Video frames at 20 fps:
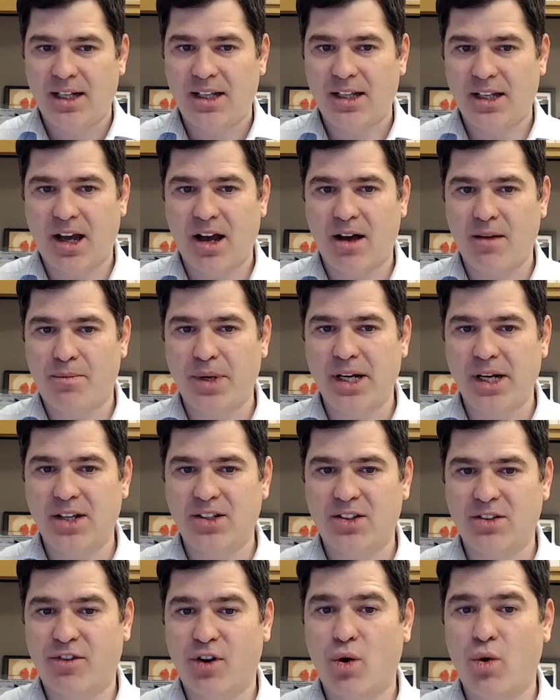The company
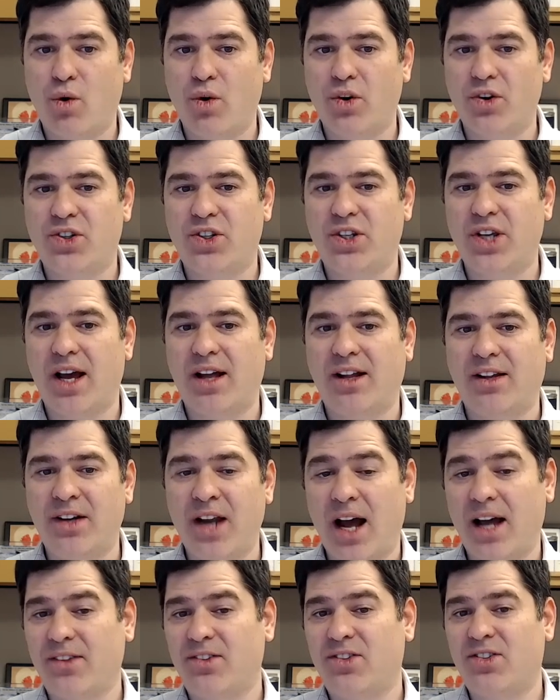is, of course,
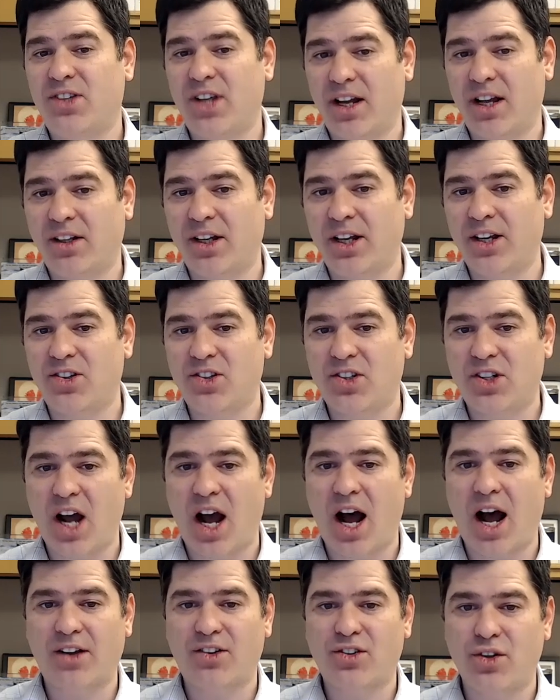not selling
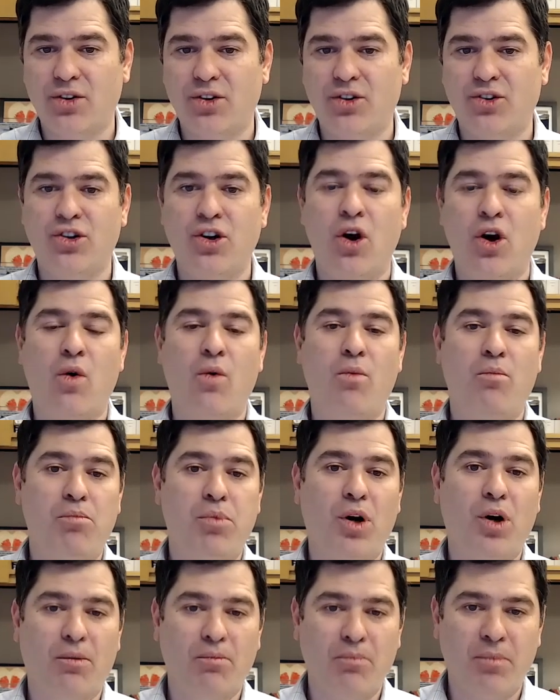stock, so there's no
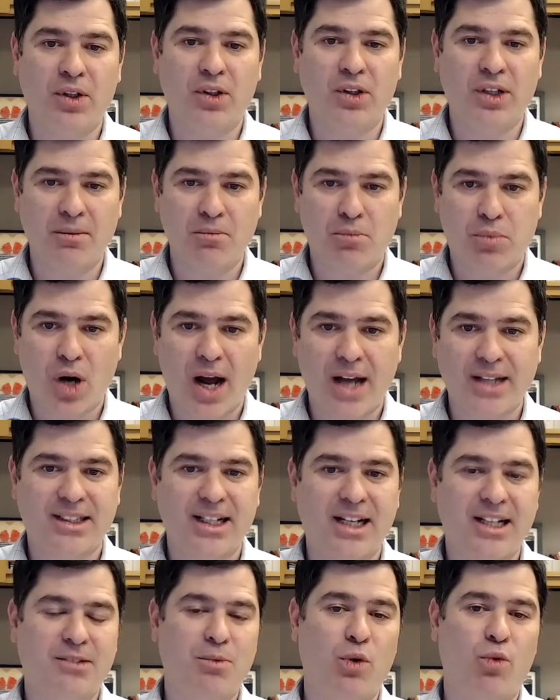book building
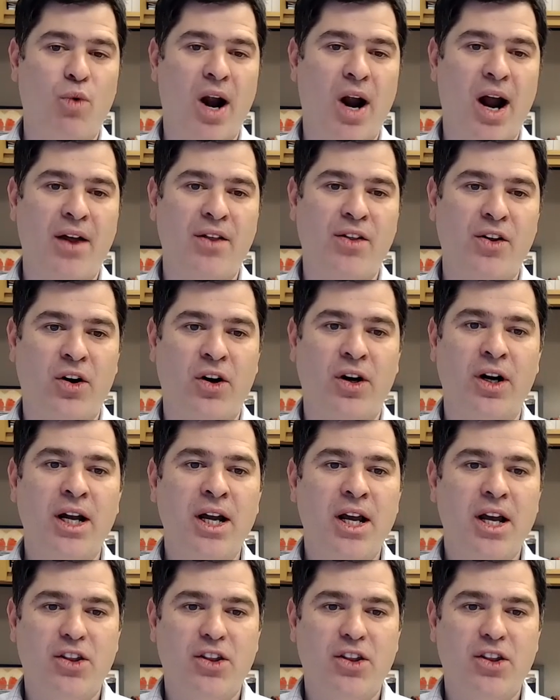process, but rather